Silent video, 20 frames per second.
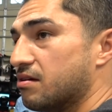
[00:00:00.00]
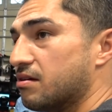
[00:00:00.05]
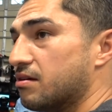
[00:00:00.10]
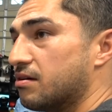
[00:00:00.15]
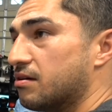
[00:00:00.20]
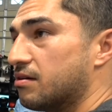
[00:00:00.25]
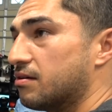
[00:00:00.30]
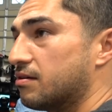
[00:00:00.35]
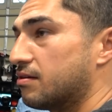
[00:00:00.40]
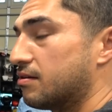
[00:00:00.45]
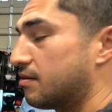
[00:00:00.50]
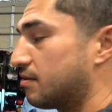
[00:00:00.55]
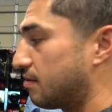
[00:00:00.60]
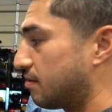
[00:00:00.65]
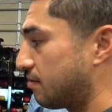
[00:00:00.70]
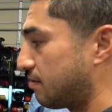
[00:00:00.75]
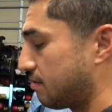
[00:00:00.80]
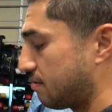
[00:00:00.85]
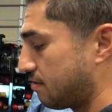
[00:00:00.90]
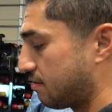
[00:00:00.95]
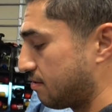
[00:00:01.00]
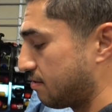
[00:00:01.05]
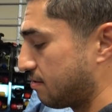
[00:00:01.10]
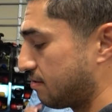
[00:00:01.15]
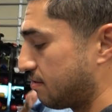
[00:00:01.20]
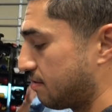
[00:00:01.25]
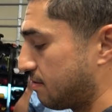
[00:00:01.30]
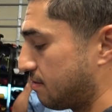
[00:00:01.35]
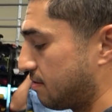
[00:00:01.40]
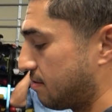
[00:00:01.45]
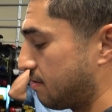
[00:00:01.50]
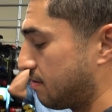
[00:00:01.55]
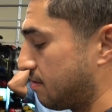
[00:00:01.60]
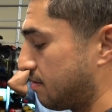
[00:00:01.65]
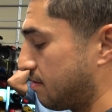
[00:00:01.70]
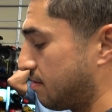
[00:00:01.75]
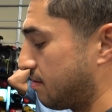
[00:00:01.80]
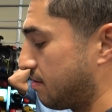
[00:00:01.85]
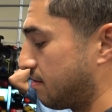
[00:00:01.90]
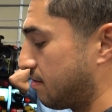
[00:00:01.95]

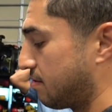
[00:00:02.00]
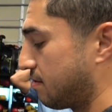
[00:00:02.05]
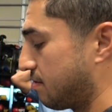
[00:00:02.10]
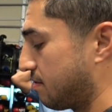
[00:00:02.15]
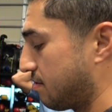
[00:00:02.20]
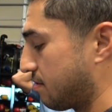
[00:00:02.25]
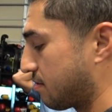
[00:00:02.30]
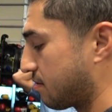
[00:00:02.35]
No words are spoken by the person on screen.